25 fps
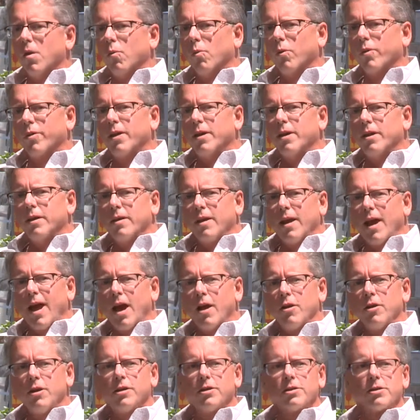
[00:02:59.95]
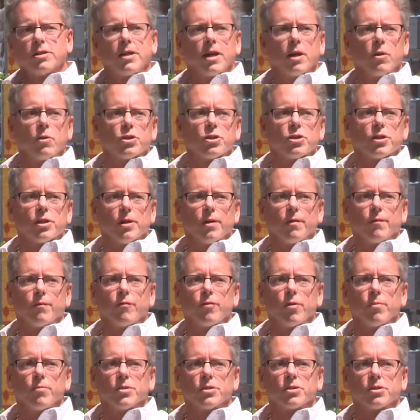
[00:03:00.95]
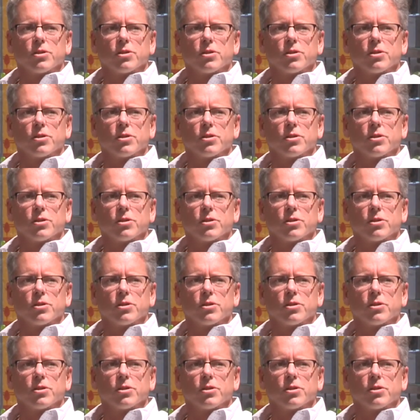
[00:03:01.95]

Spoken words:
Well then, how do you distinguish them from the